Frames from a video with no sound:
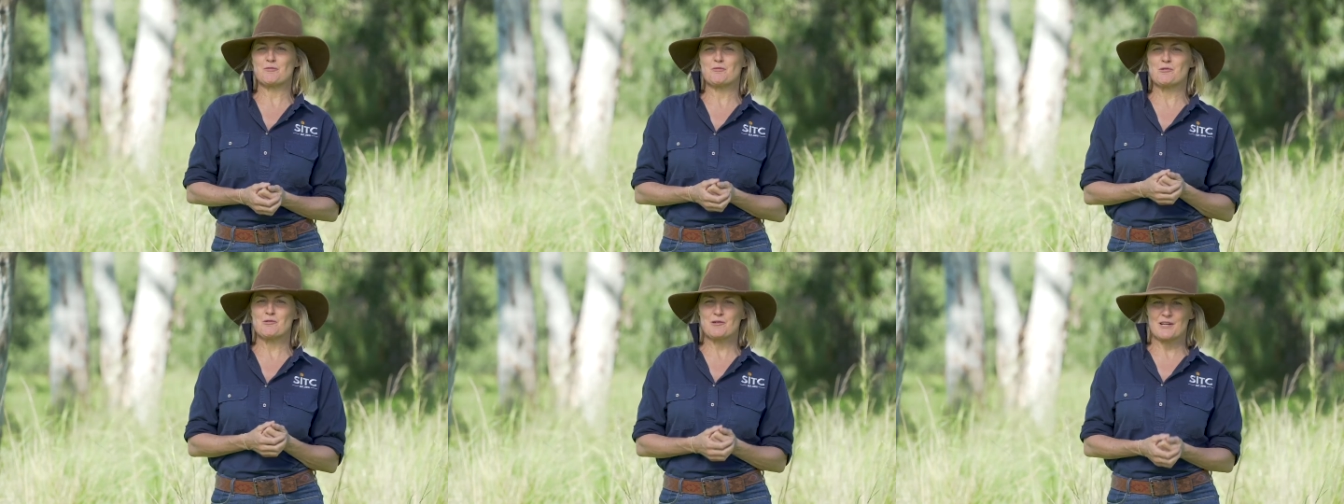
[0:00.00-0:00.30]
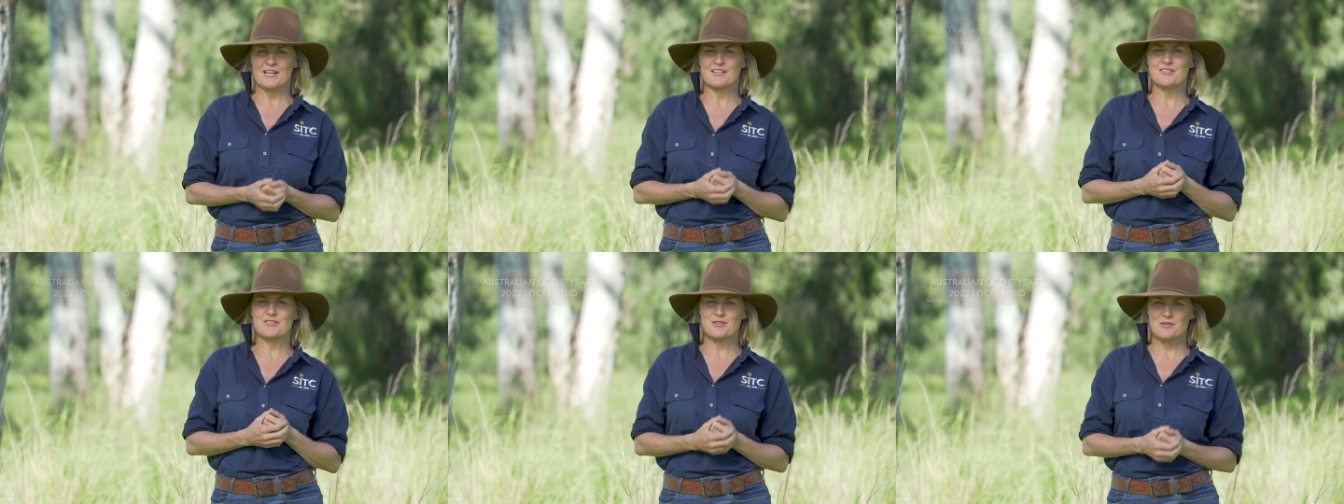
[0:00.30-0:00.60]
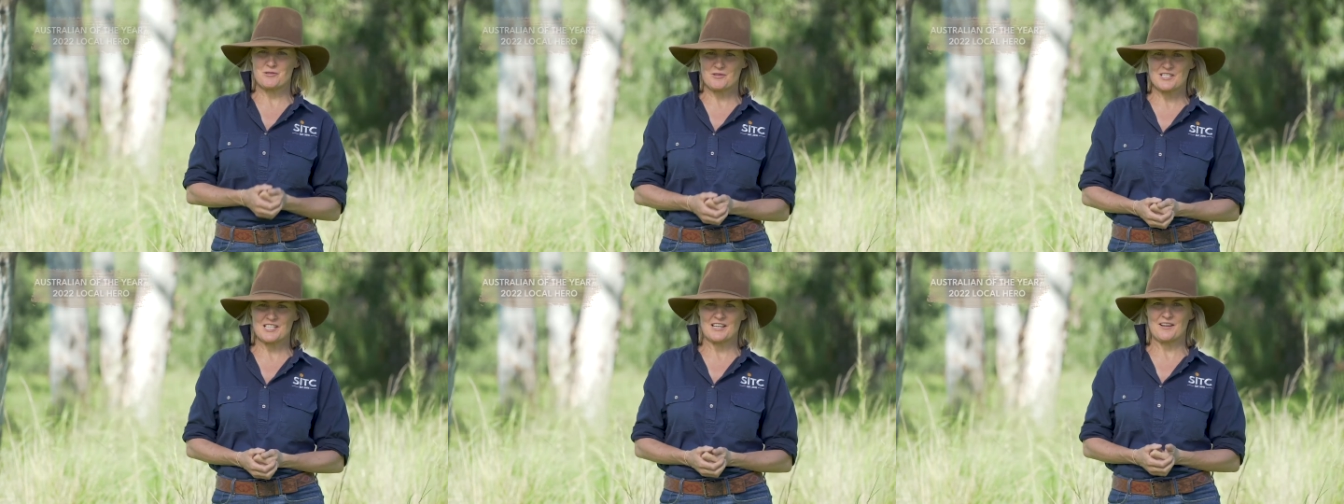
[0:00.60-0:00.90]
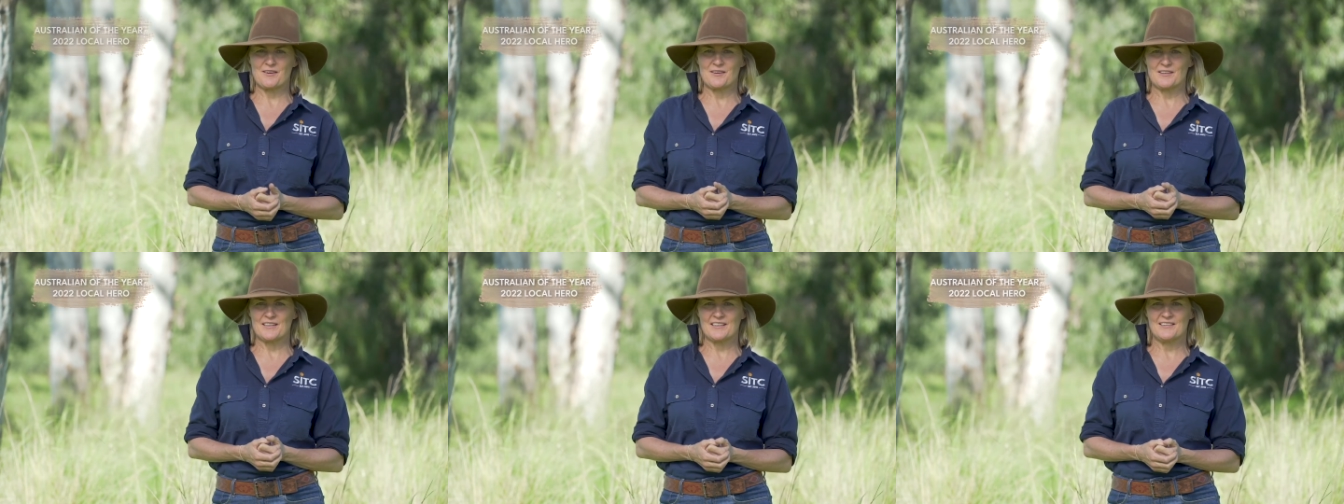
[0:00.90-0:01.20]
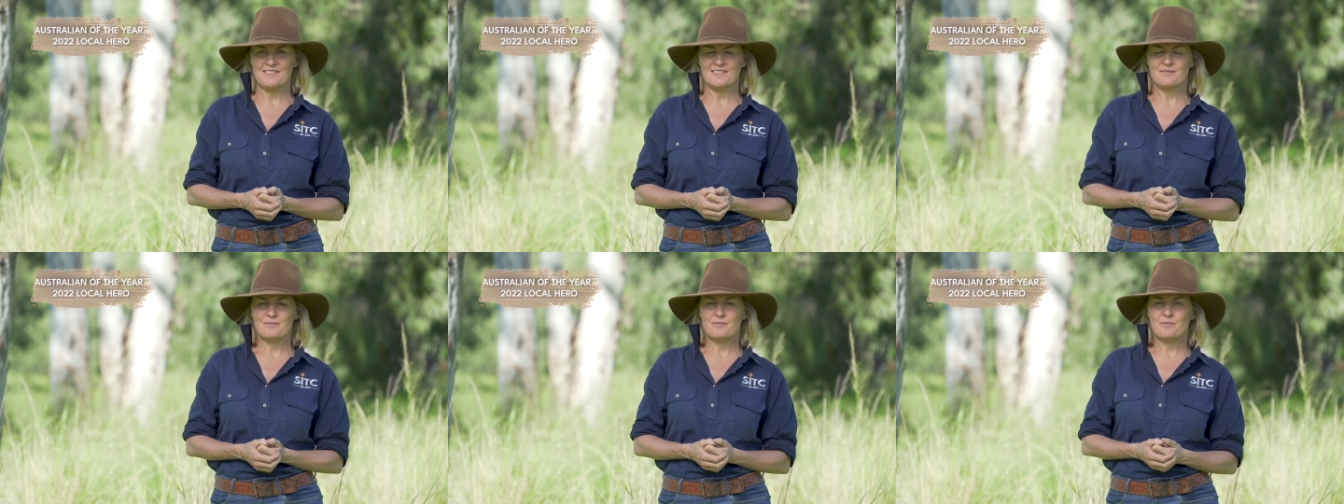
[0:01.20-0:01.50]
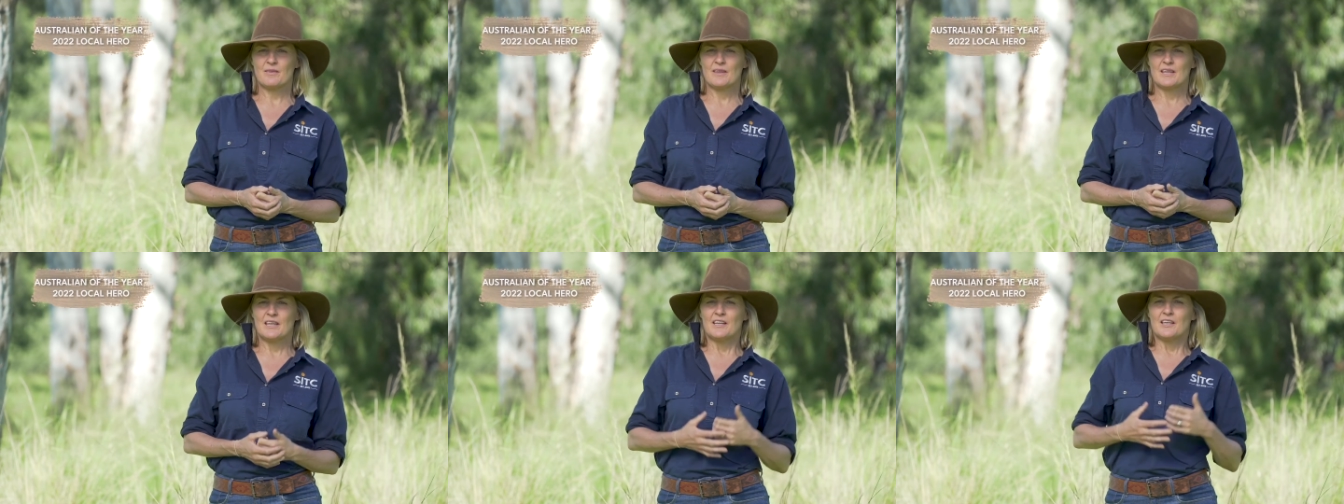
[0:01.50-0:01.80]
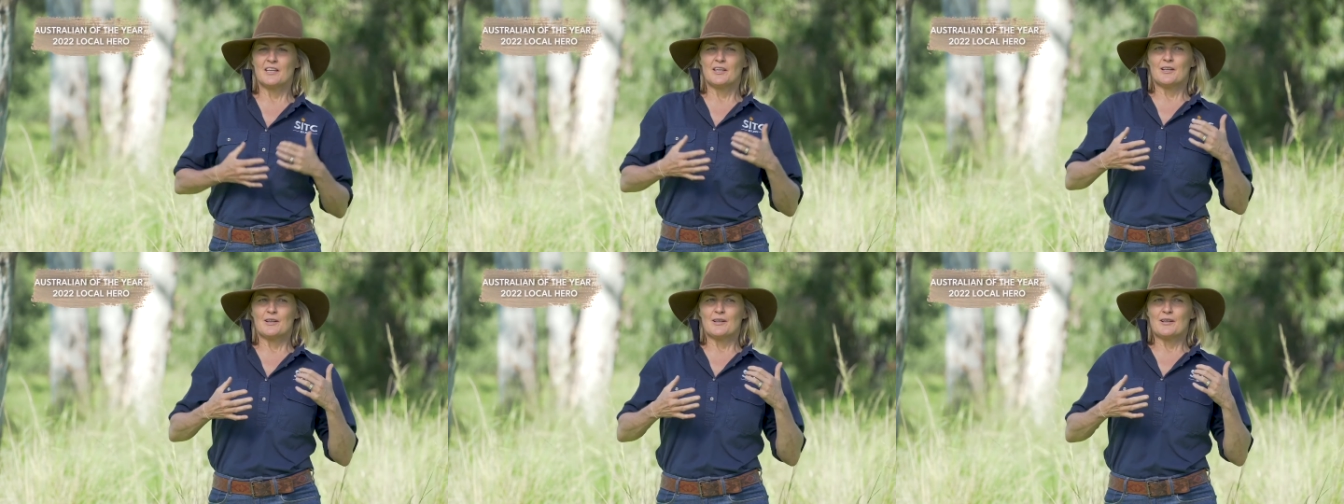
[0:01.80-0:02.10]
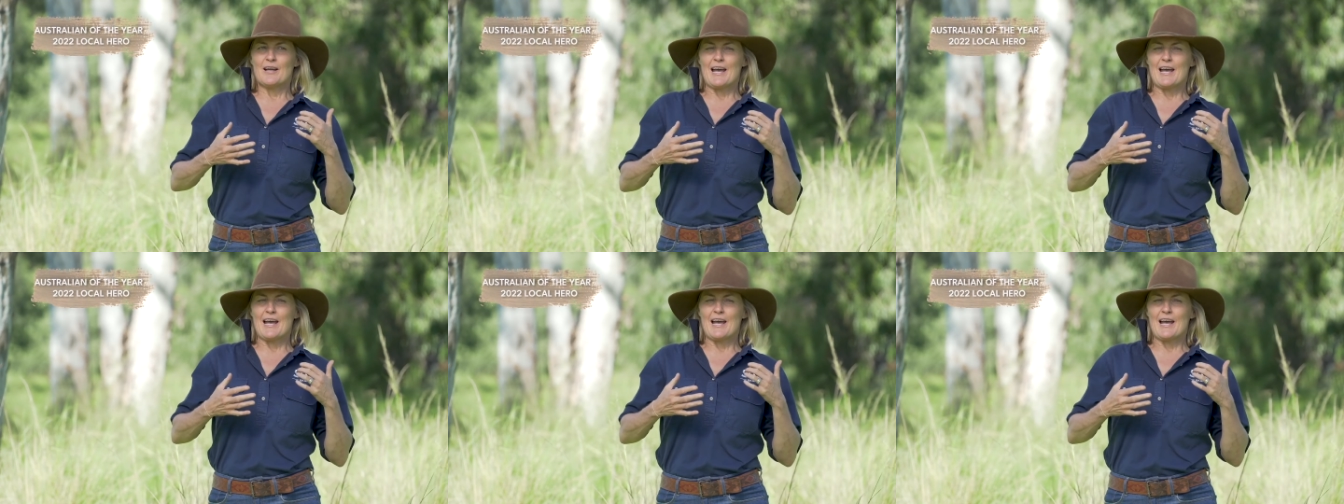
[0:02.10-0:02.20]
Year in recognition of her work